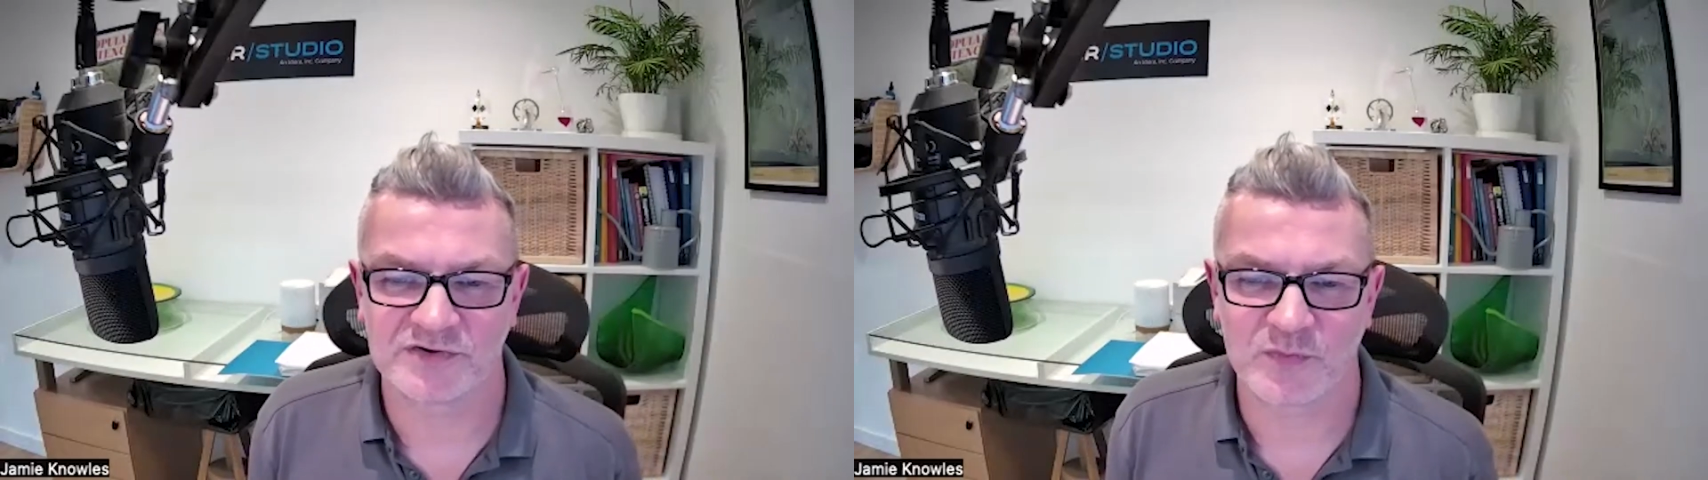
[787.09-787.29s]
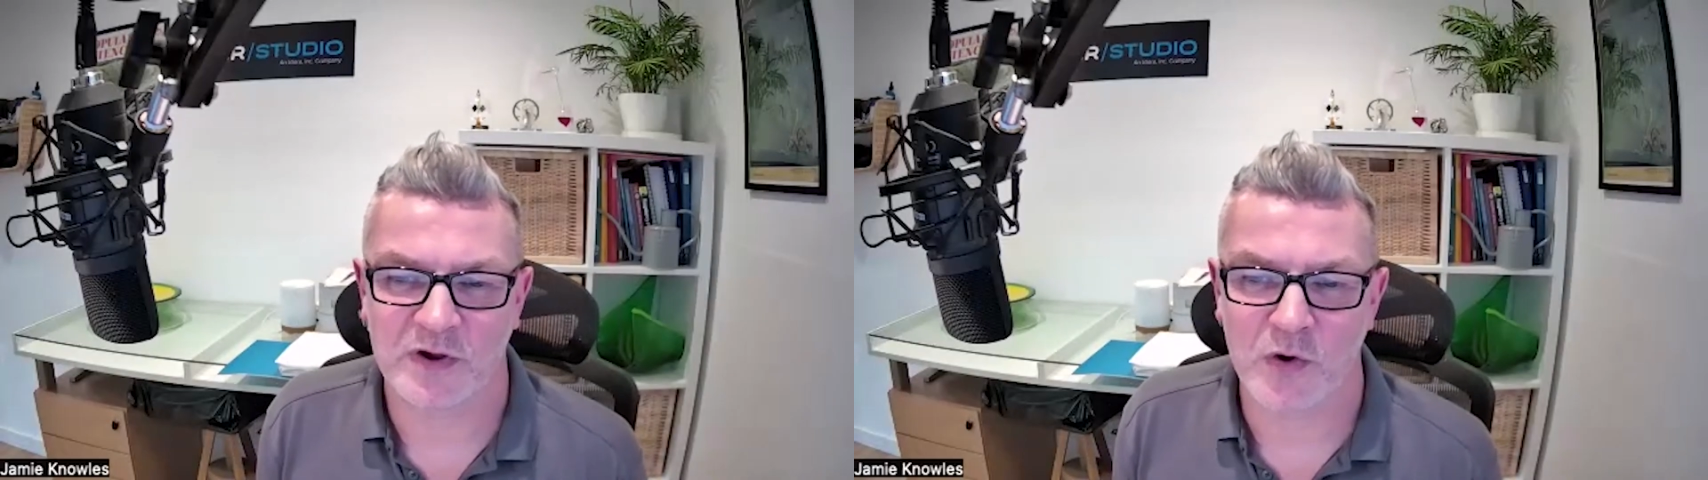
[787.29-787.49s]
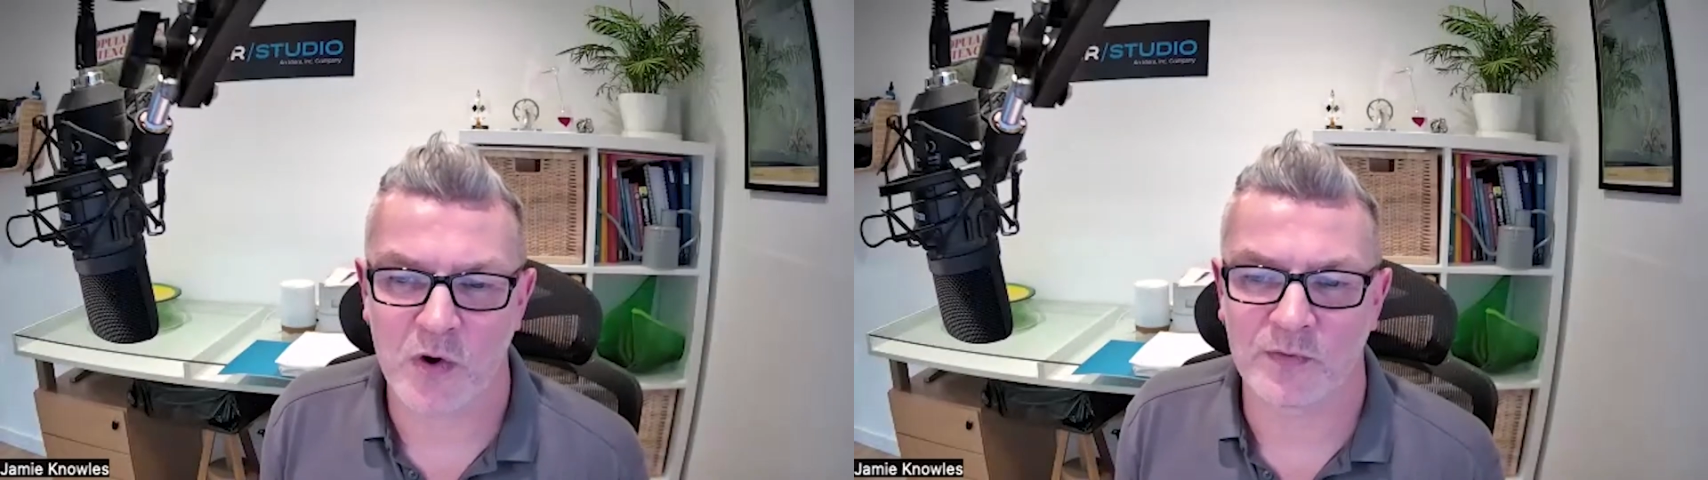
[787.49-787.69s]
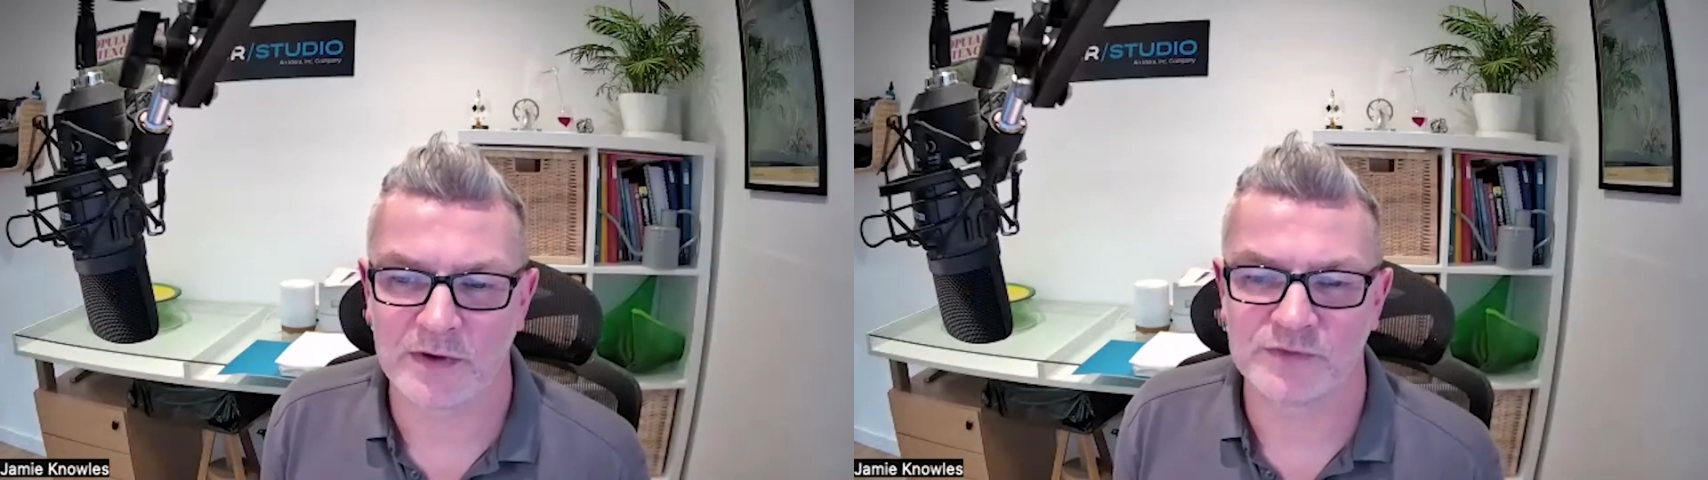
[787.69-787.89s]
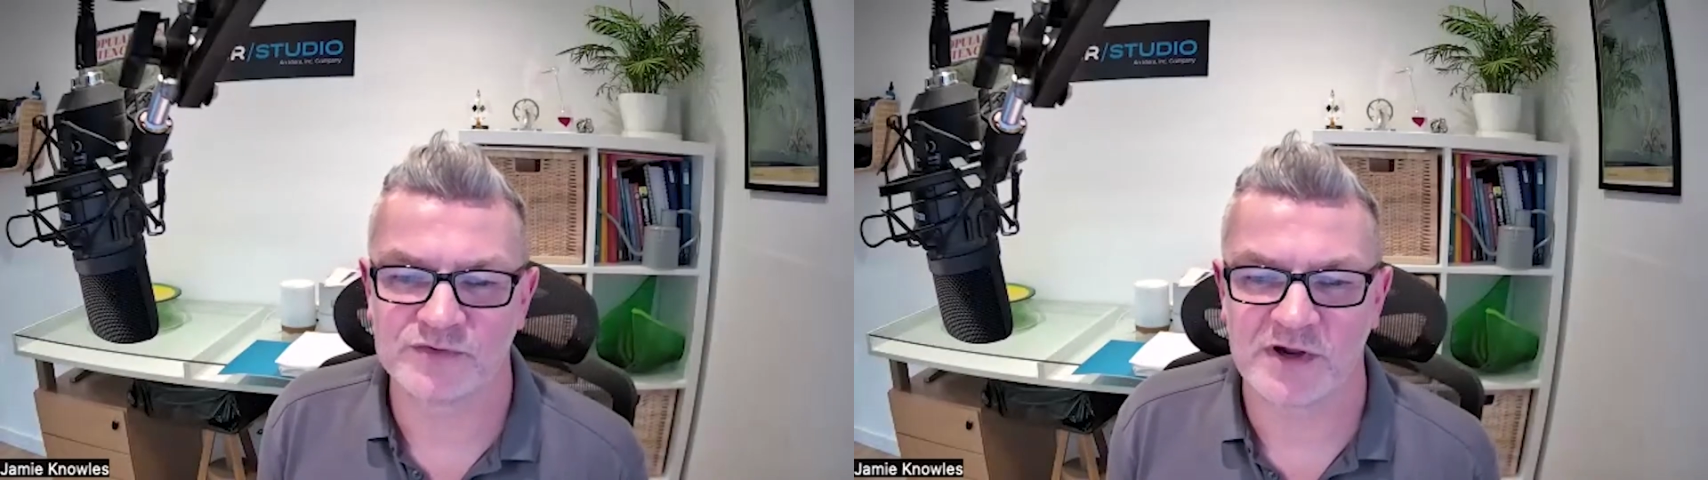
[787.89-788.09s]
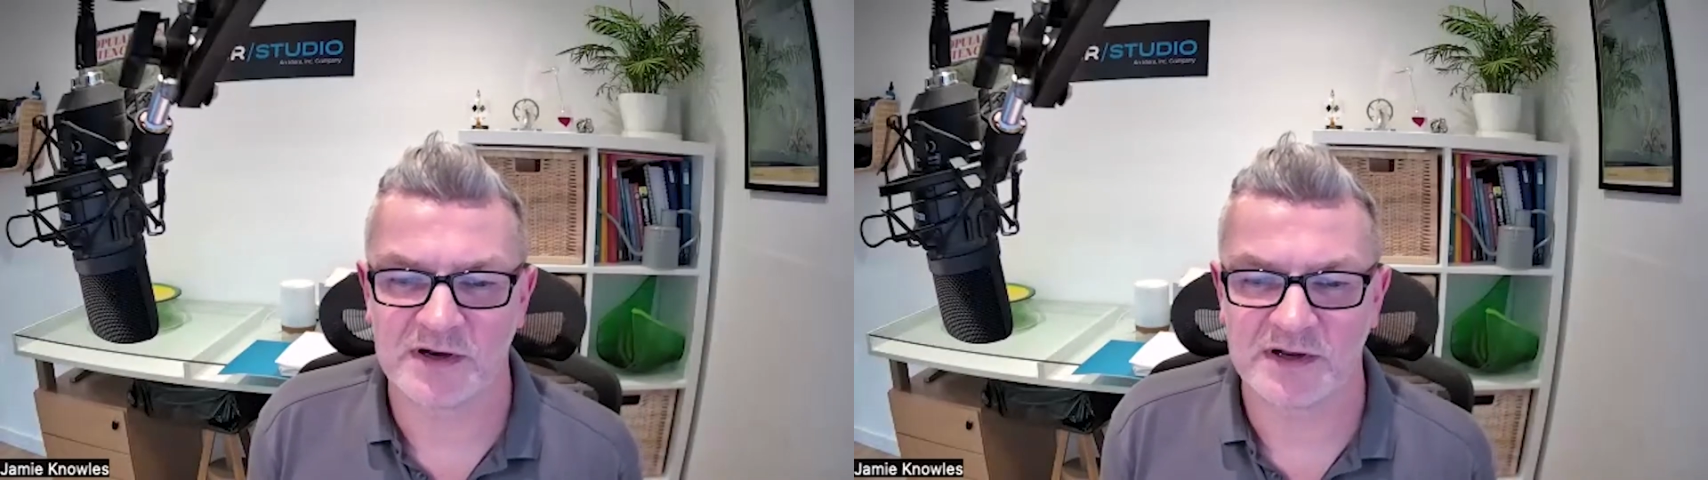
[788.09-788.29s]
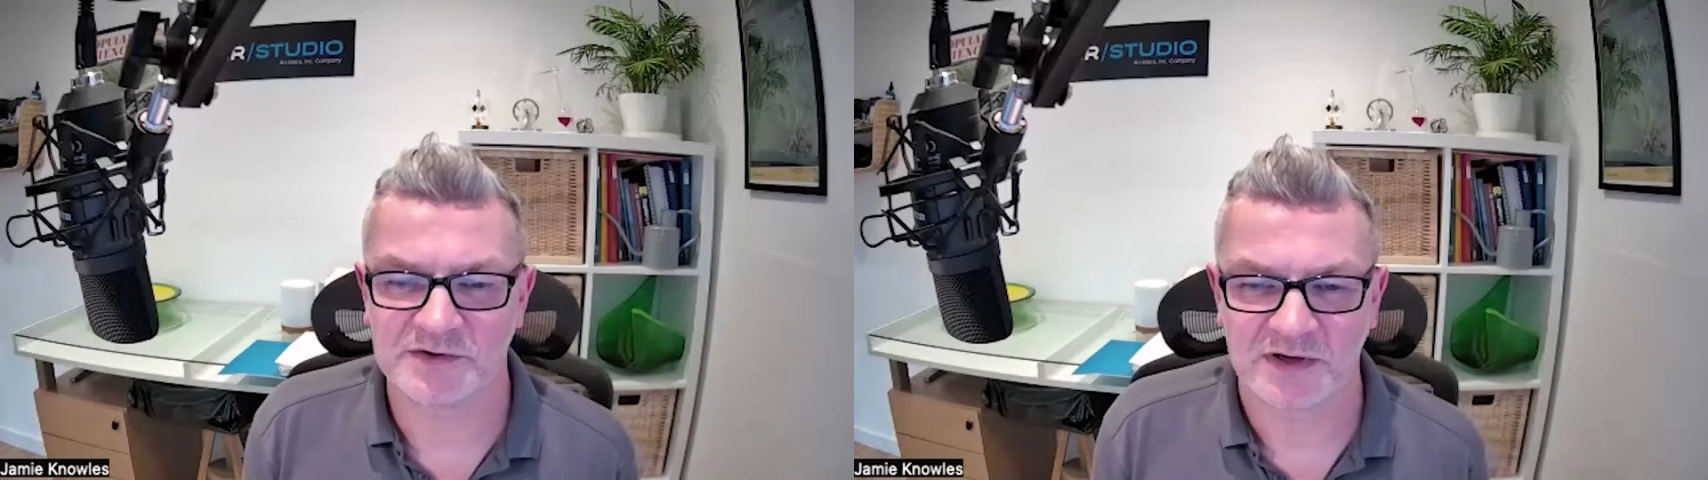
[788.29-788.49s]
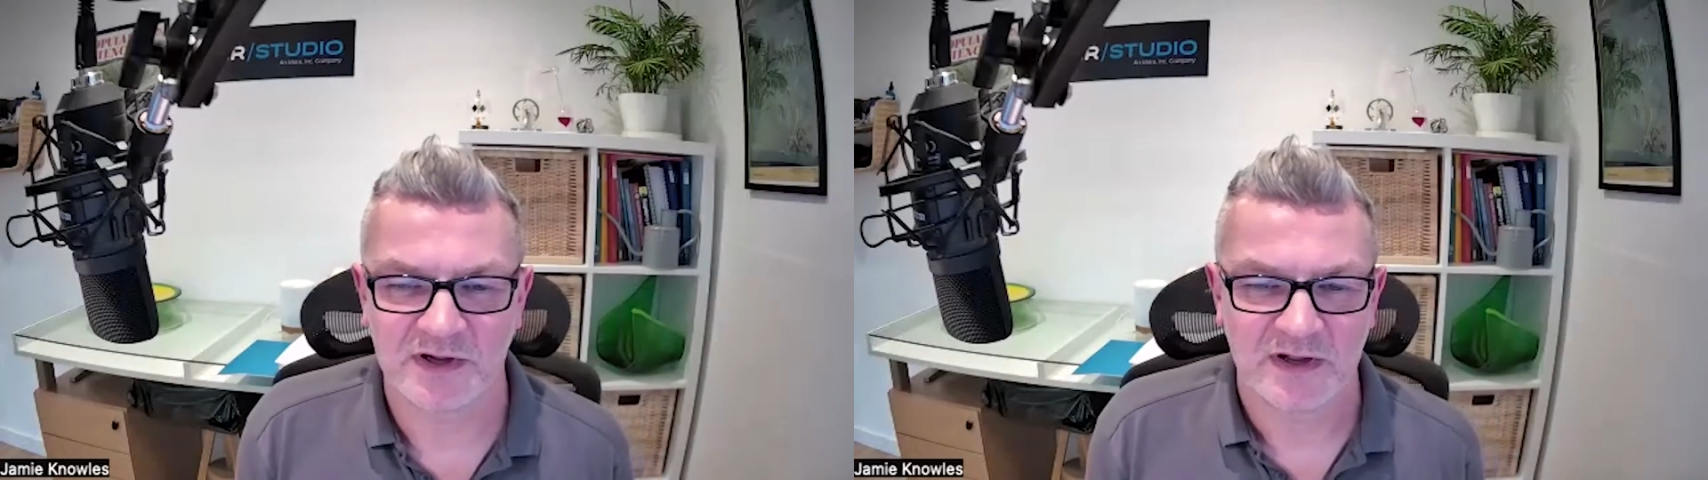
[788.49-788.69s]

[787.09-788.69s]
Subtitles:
have we got on those journeys.